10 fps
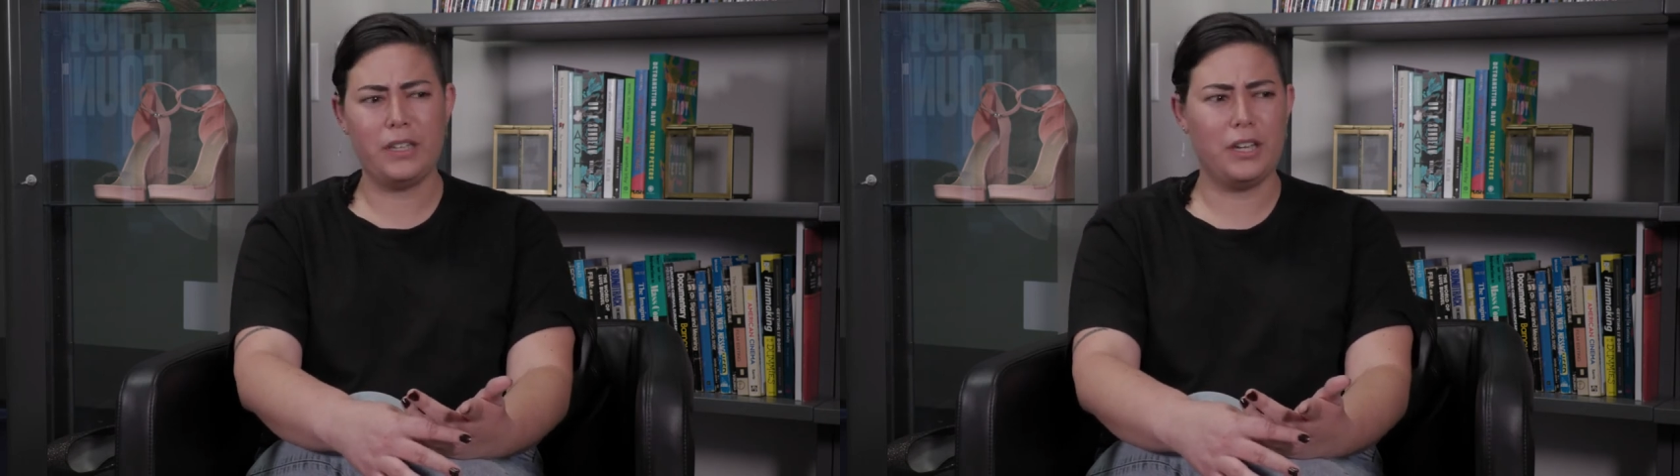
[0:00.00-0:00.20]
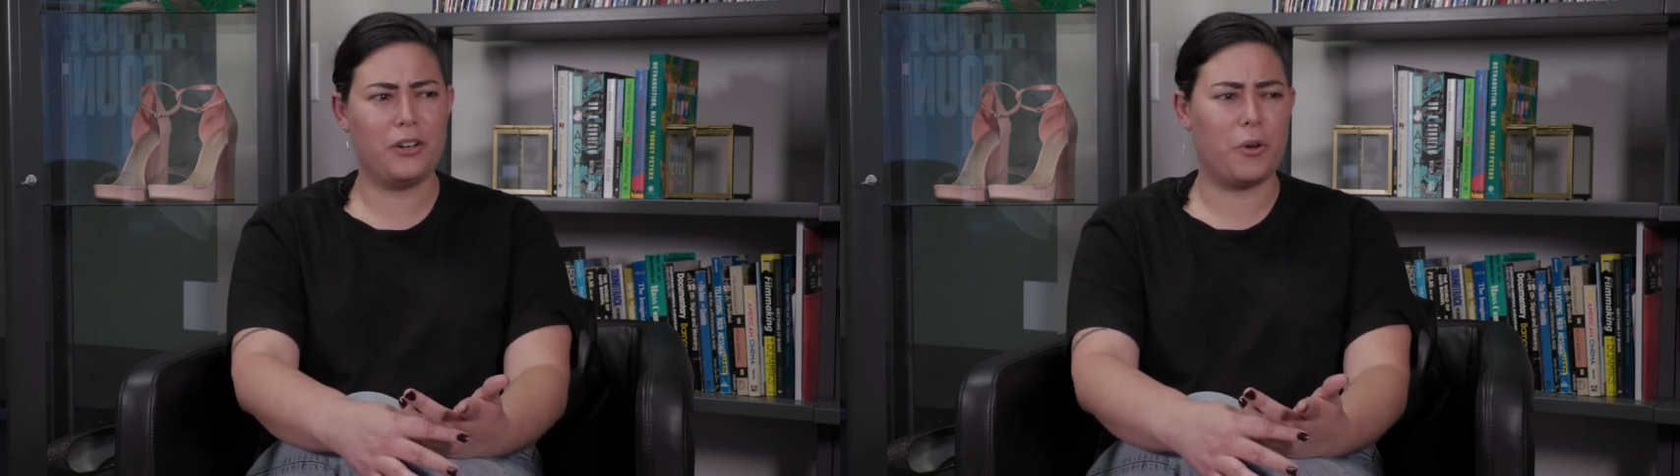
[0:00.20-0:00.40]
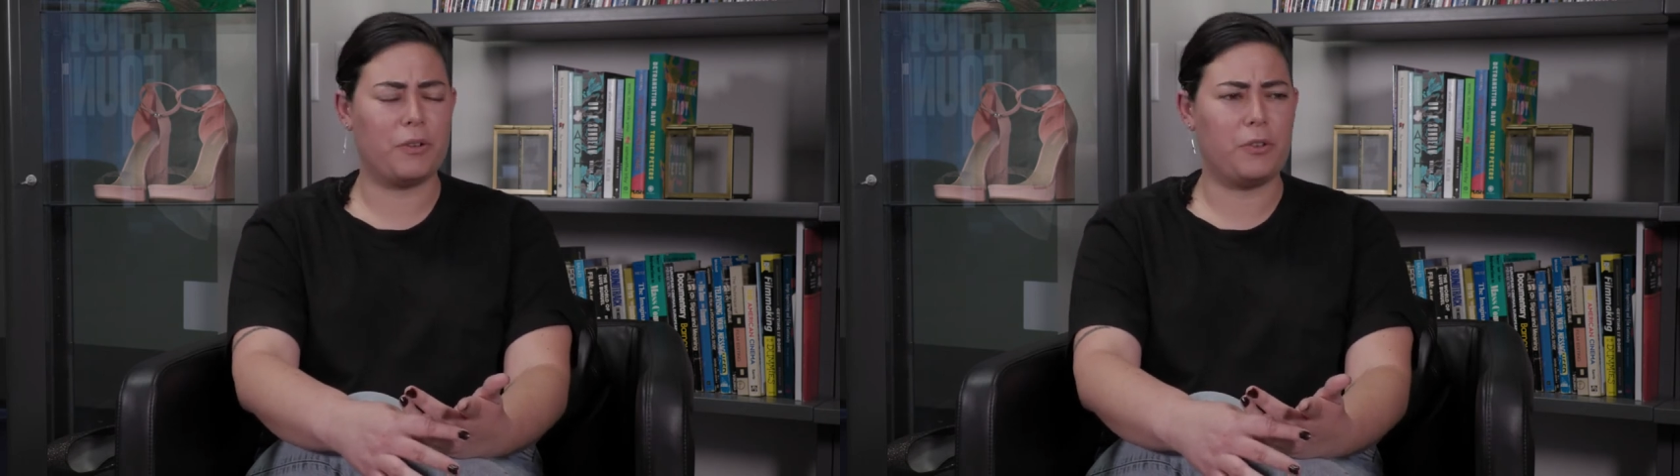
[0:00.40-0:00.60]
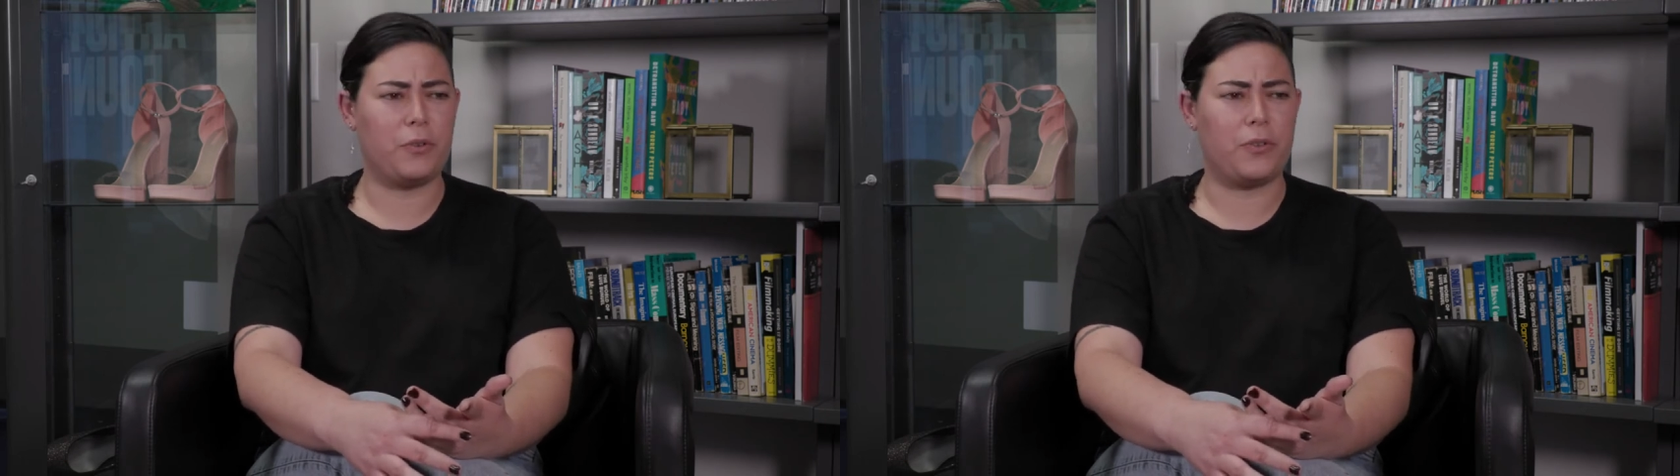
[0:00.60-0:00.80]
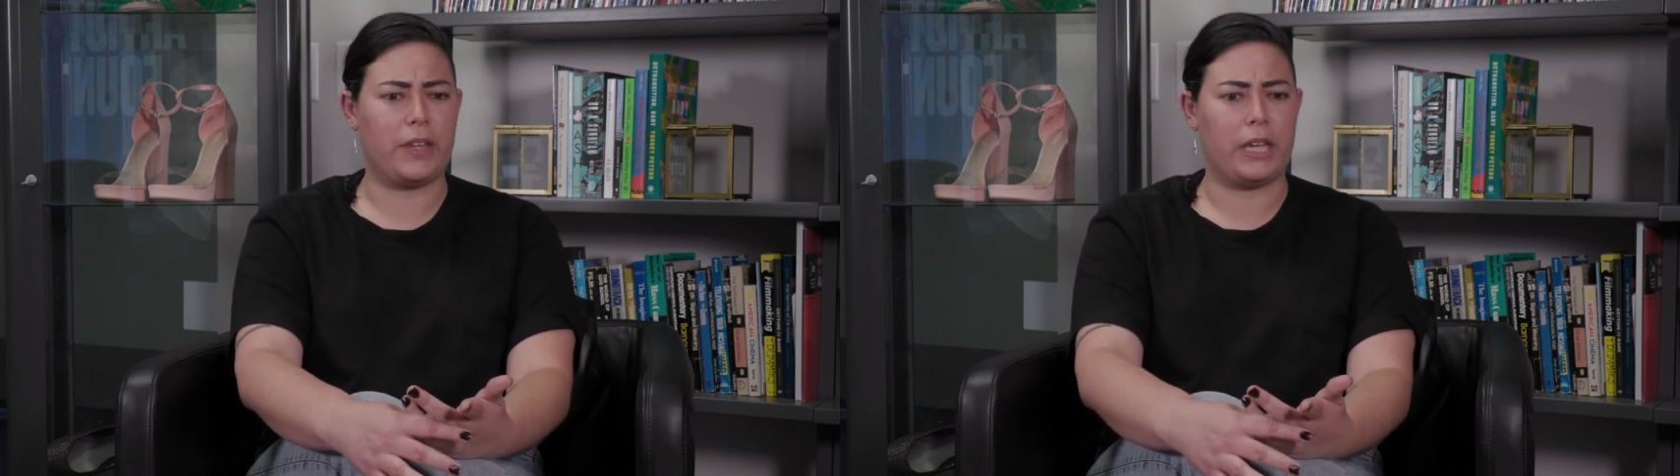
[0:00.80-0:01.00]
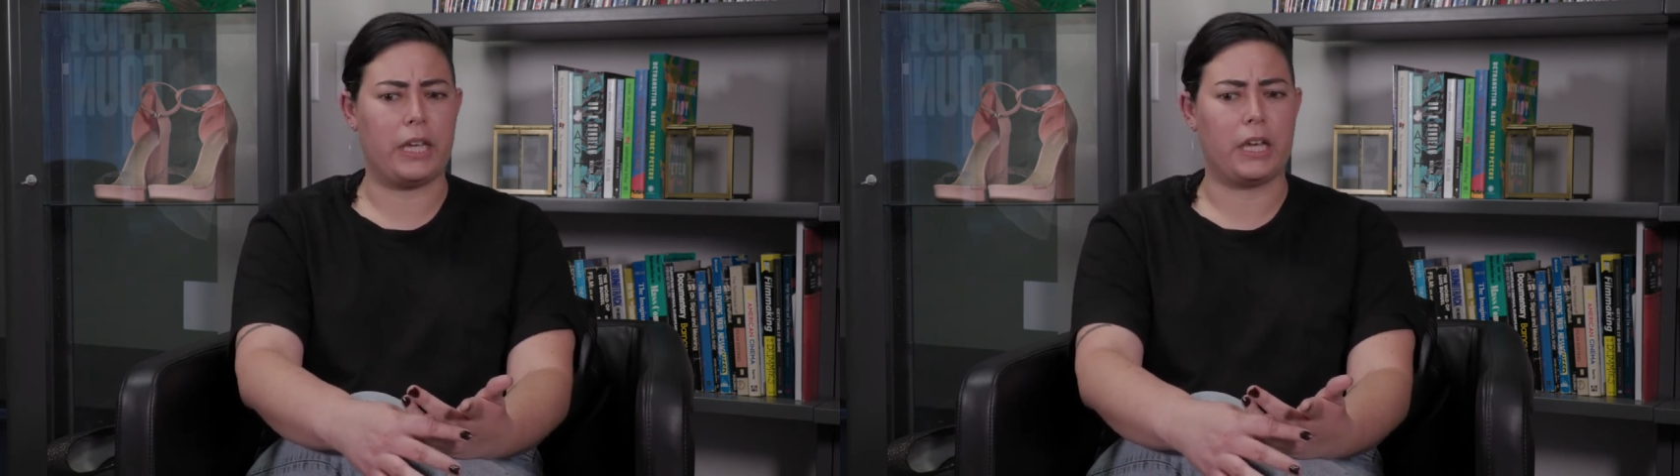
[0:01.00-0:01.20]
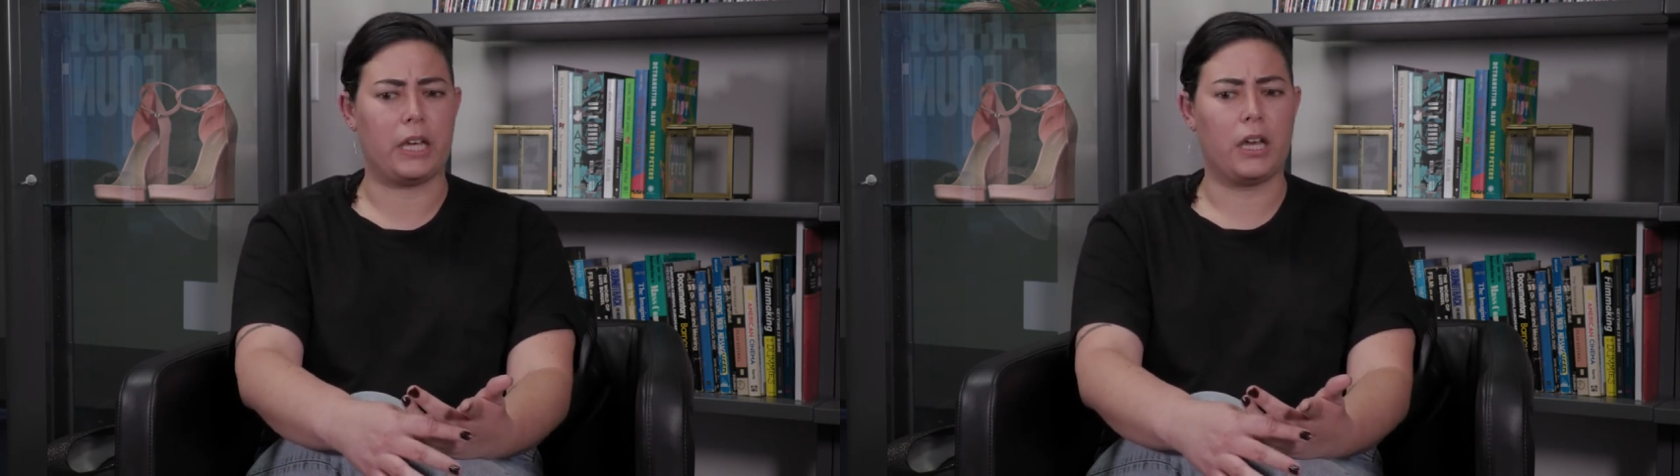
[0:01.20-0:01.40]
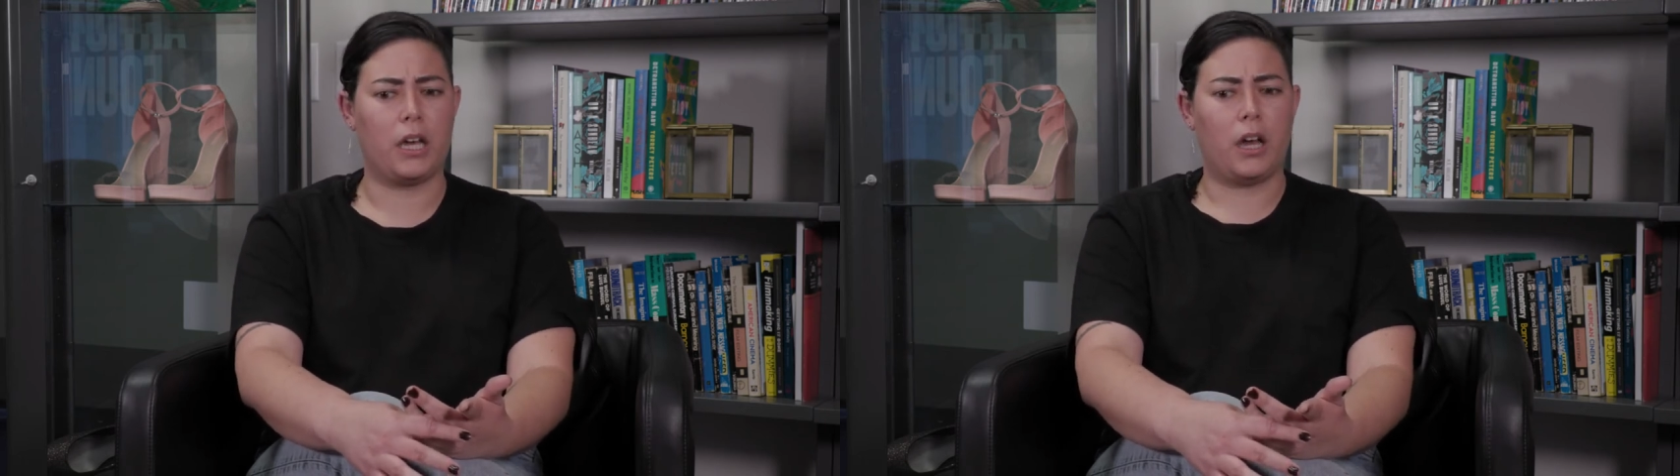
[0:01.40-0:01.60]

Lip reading: you know, if you see